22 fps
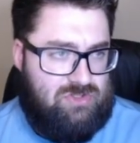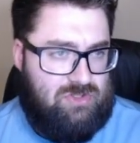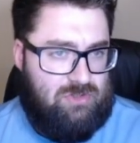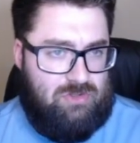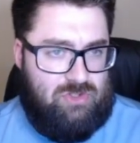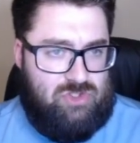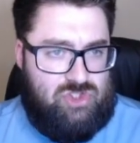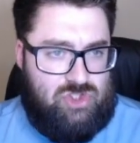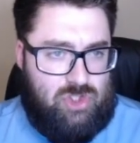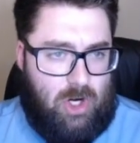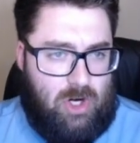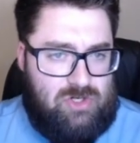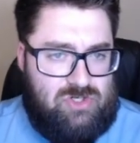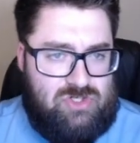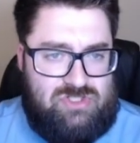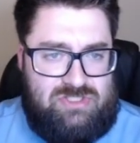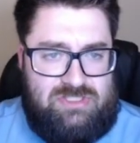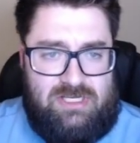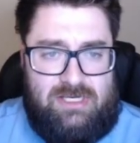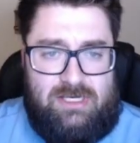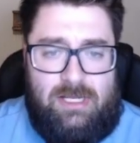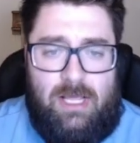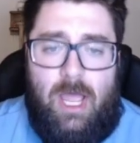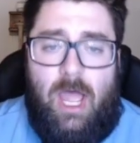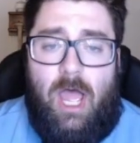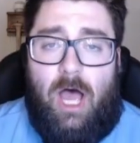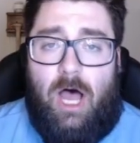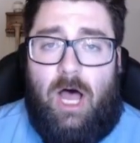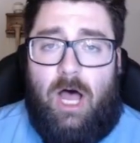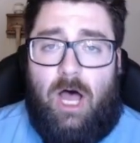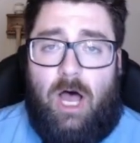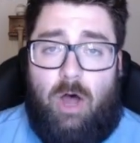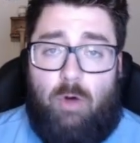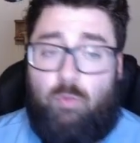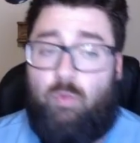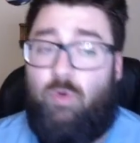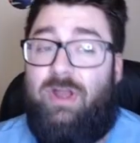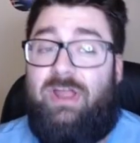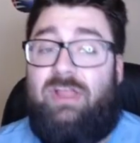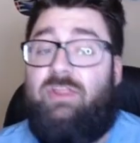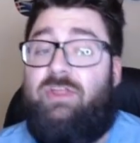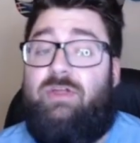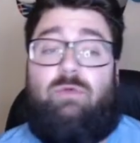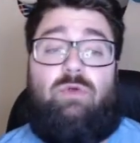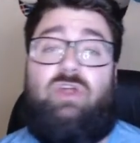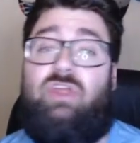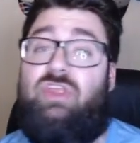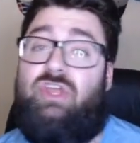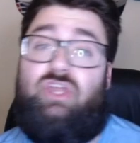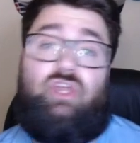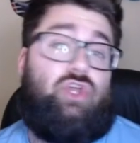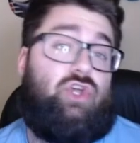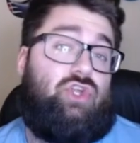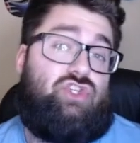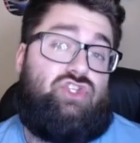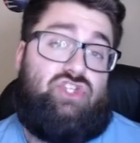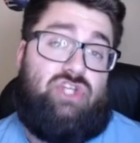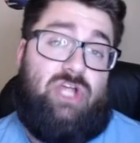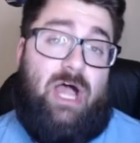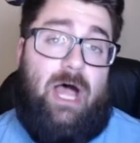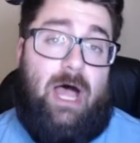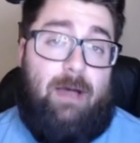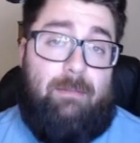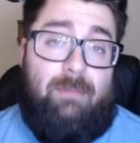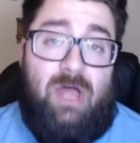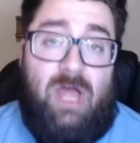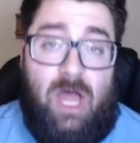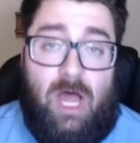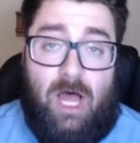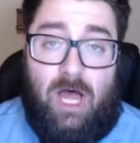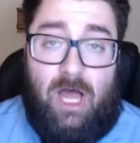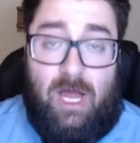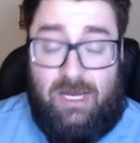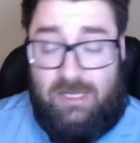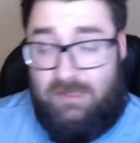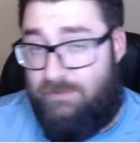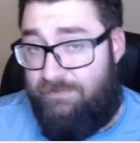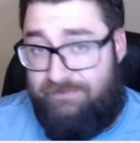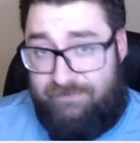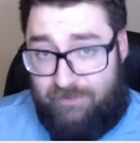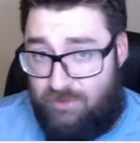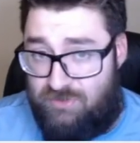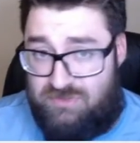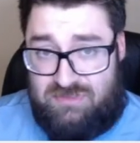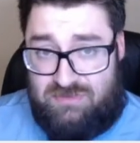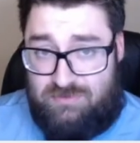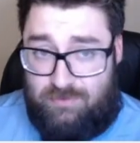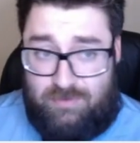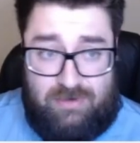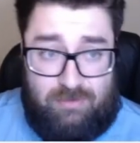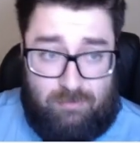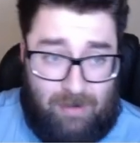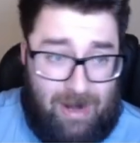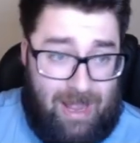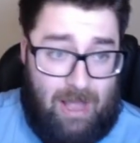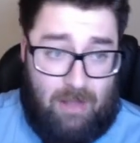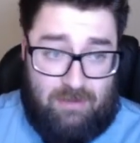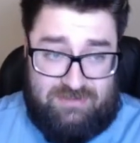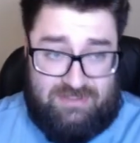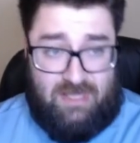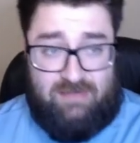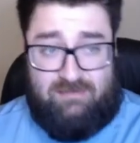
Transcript: So the Chargers did a really, really good job in the first three rounds.